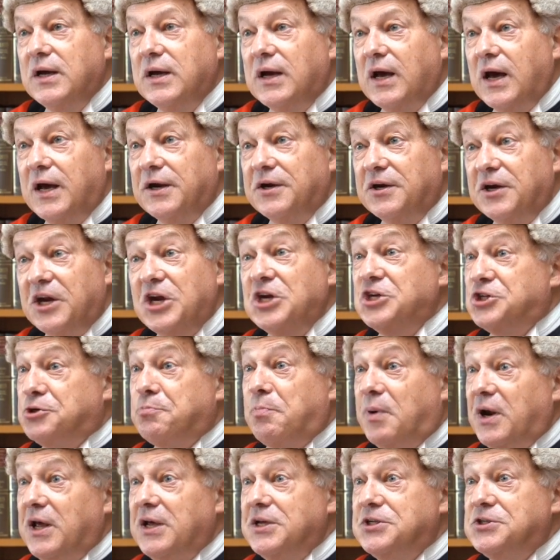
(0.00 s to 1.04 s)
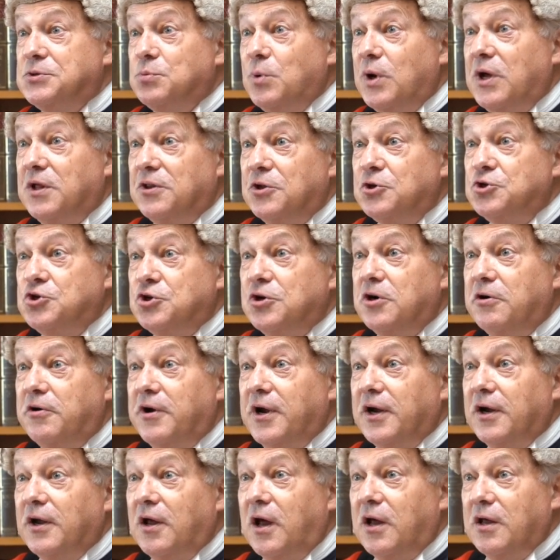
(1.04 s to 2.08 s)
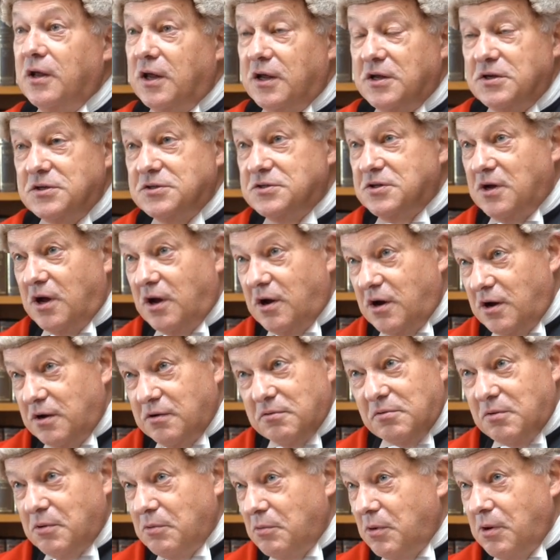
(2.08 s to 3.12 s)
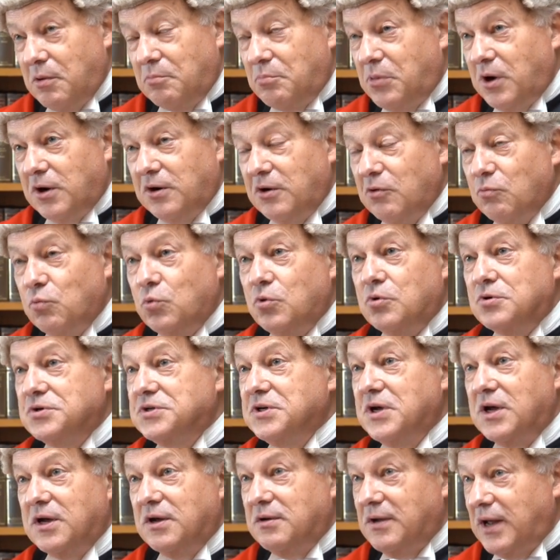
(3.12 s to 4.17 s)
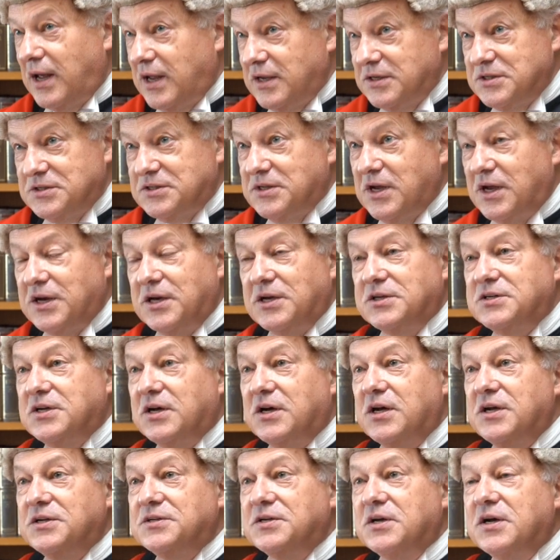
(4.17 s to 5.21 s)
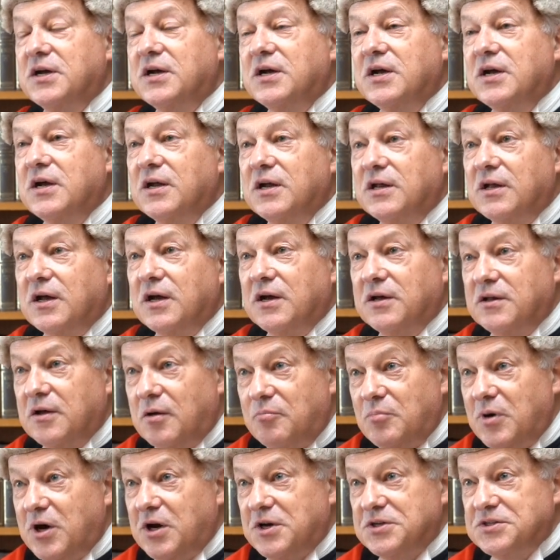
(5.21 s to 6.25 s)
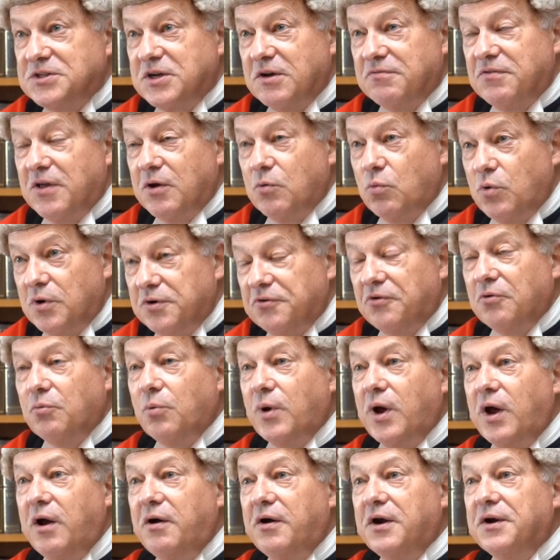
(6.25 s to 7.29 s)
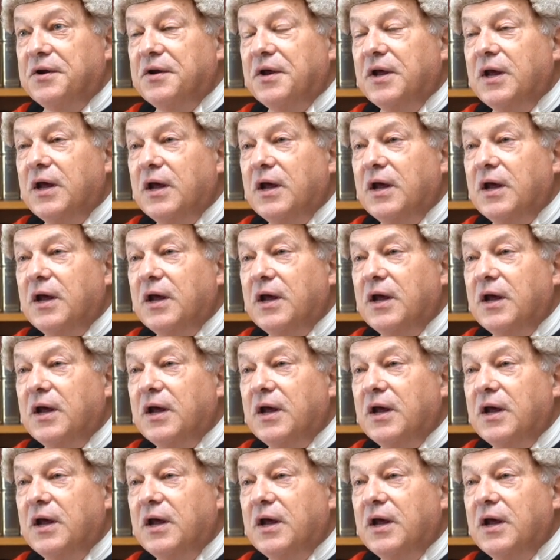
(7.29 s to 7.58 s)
And at each place where the jury is, a bottle of water, hand sanitizer, a mask if they want to wear it,